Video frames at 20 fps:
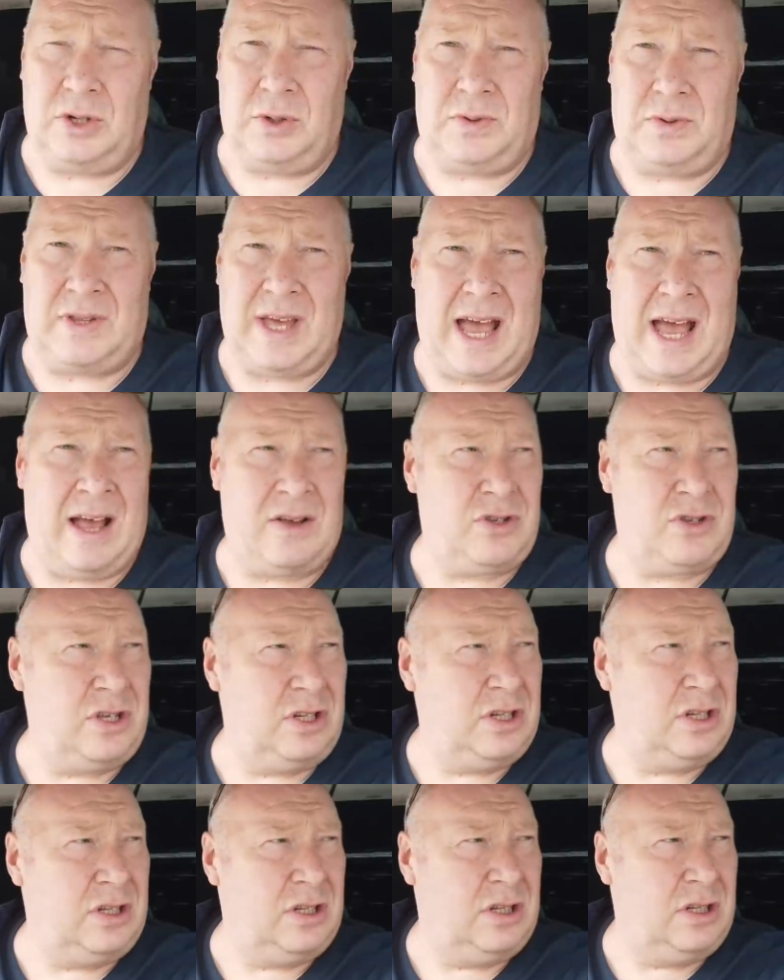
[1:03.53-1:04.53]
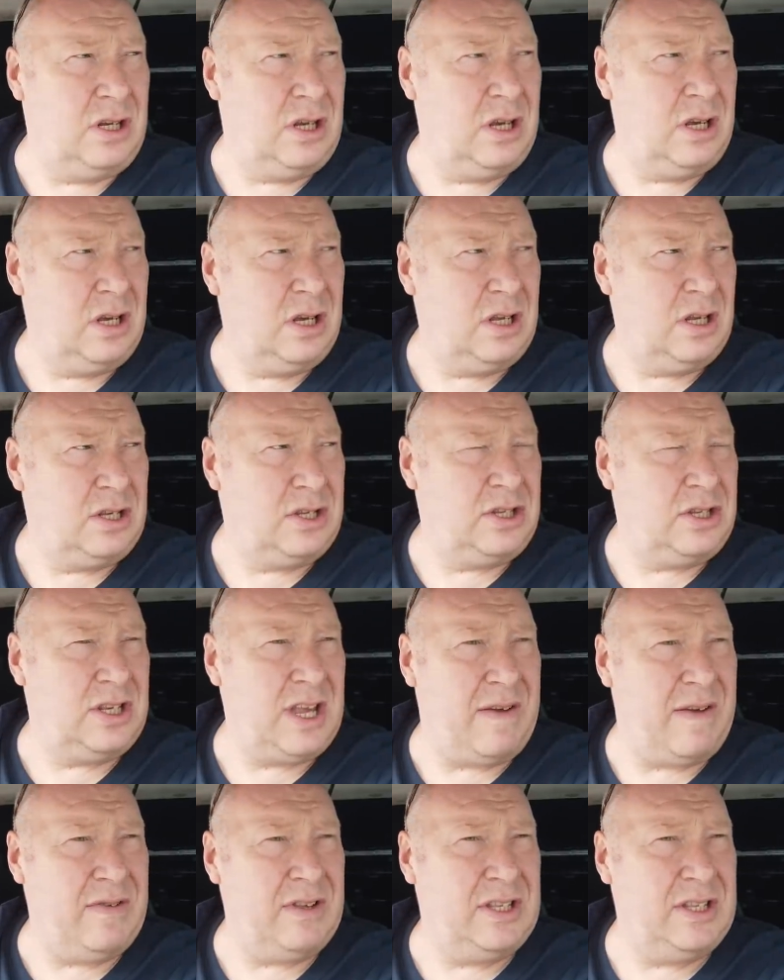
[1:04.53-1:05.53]
two thousand
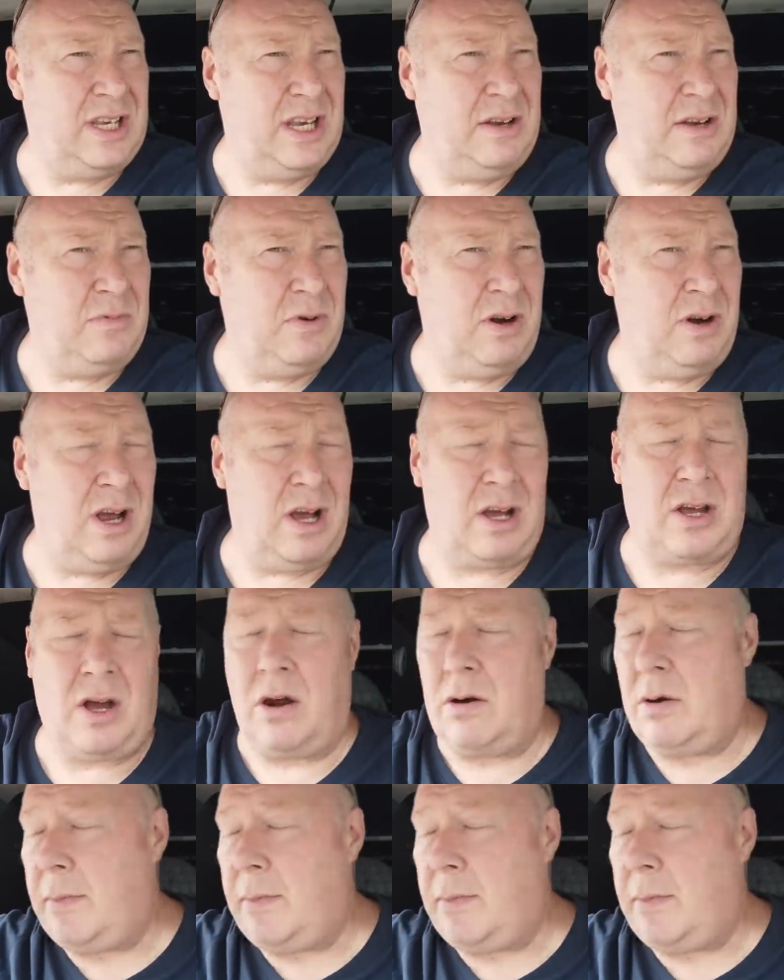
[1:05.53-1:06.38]
seventeen, where it? I